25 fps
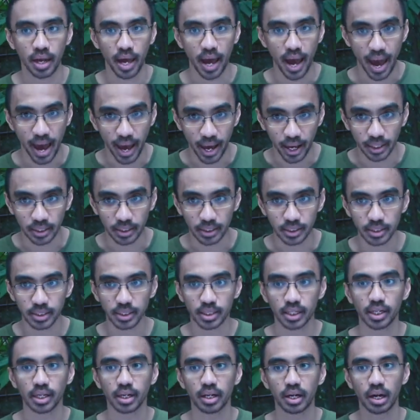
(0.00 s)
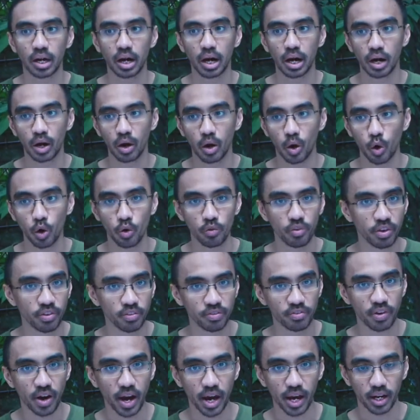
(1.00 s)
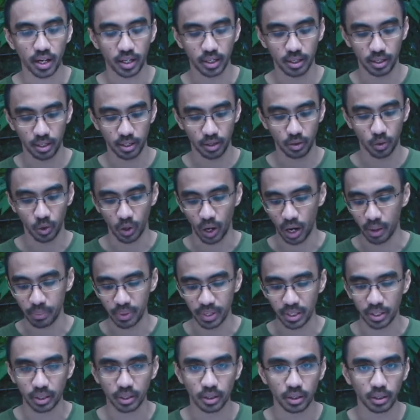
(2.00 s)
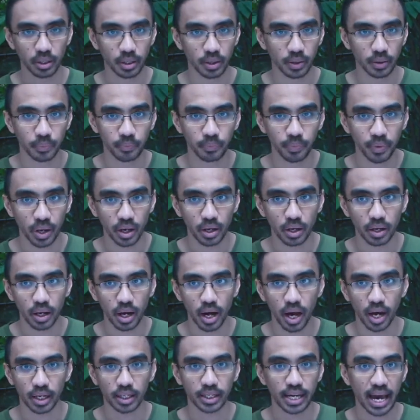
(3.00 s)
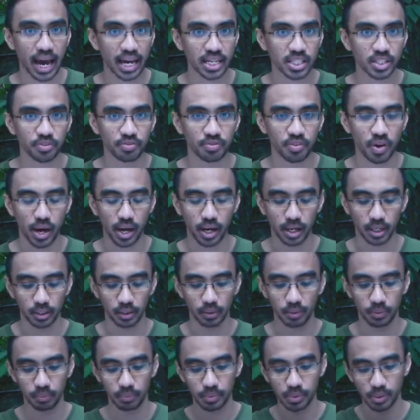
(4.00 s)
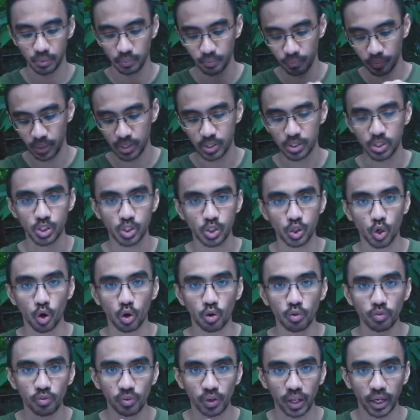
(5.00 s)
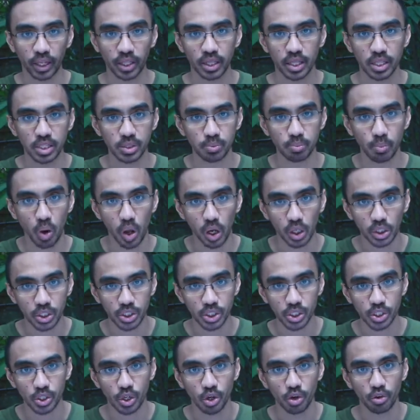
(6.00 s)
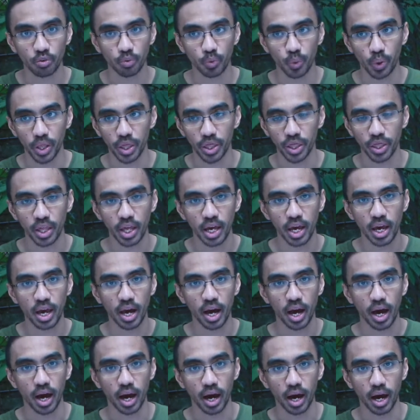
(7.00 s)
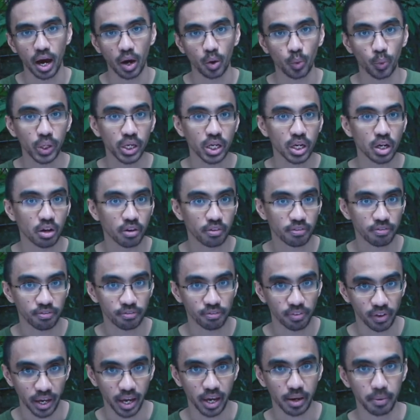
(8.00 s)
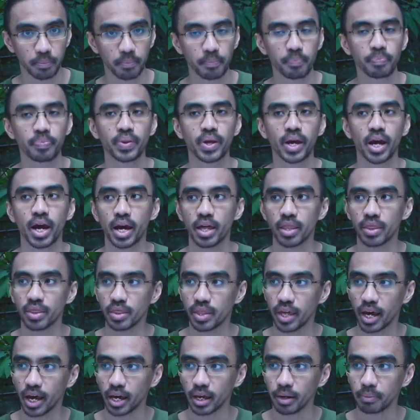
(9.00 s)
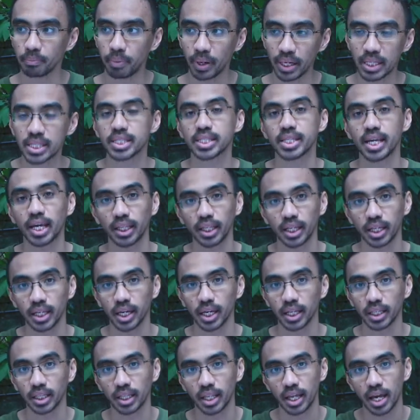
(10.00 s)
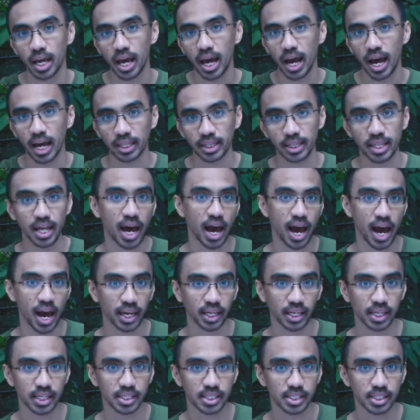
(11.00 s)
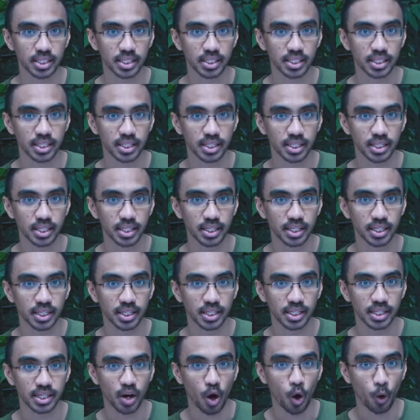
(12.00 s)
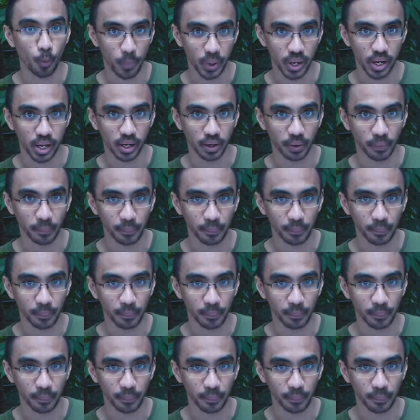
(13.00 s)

and oven fired, or I mean gas fired stove, like the smaller stove with a weaker flame, and then but setting it at the highest opening.